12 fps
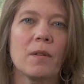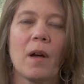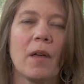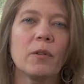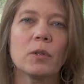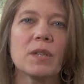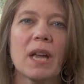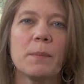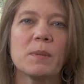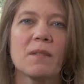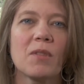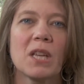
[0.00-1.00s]
other
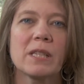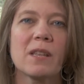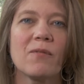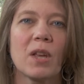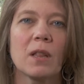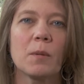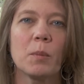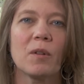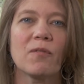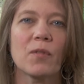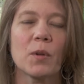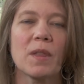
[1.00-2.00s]
types of things
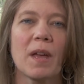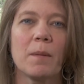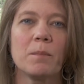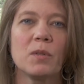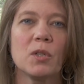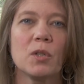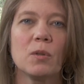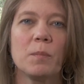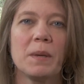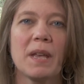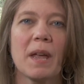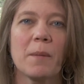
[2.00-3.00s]
available for them to
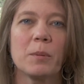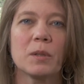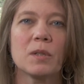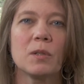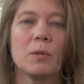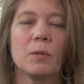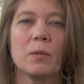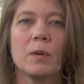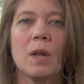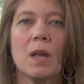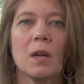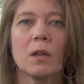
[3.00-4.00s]
be able to
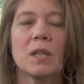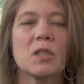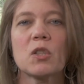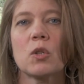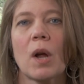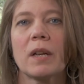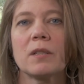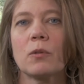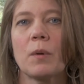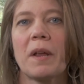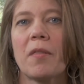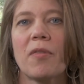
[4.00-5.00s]
construct
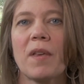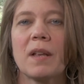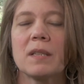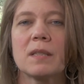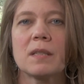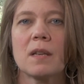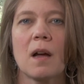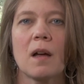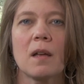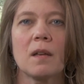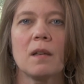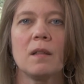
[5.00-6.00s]
great things
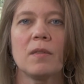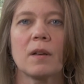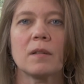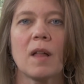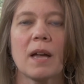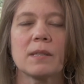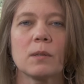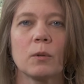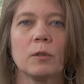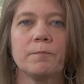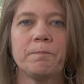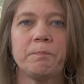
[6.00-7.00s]
in the
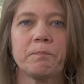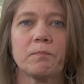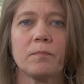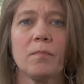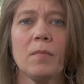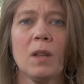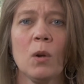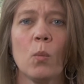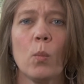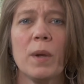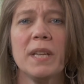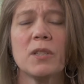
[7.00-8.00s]
classroom.
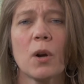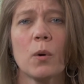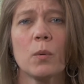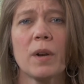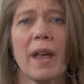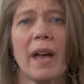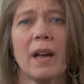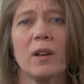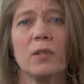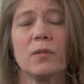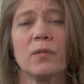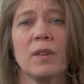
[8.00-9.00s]
We don't
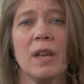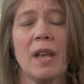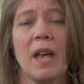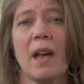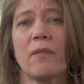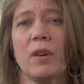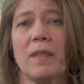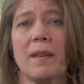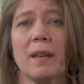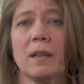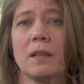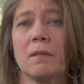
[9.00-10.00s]
have
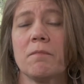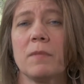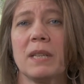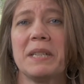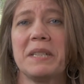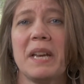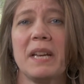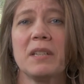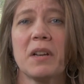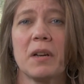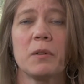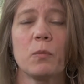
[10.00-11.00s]
everything contained
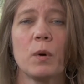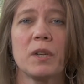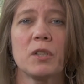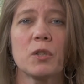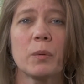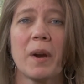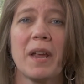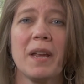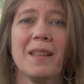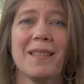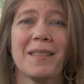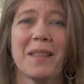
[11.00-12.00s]
on one
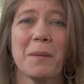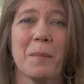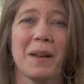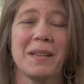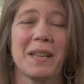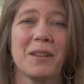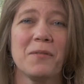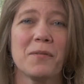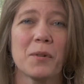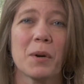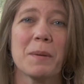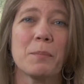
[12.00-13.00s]
tray that they might need
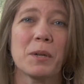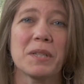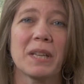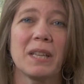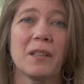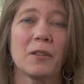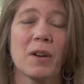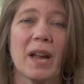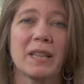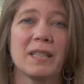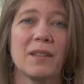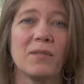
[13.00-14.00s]
for a particular
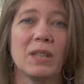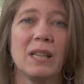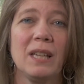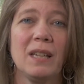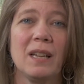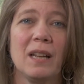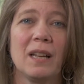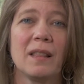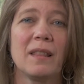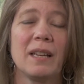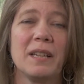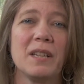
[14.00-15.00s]
activity.
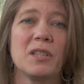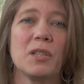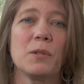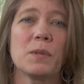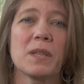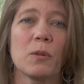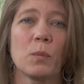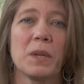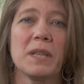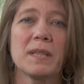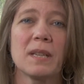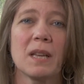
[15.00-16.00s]
They need to use their
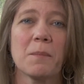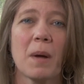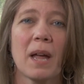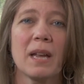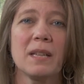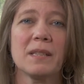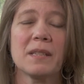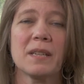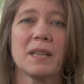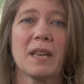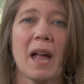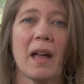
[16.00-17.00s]
reasoning minds to
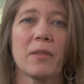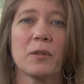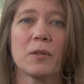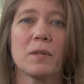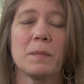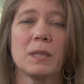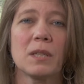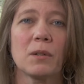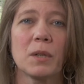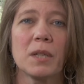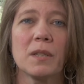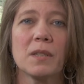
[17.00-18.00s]
gather the
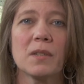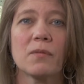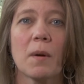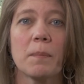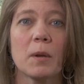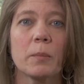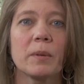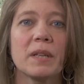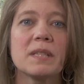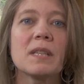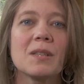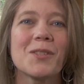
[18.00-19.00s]
materials from their
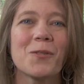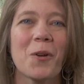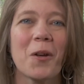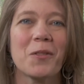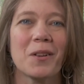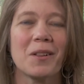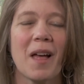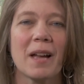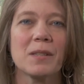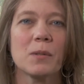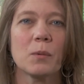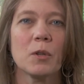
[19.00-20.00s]
places throughout the
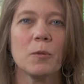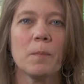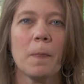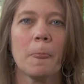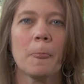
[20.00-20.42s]
classroom.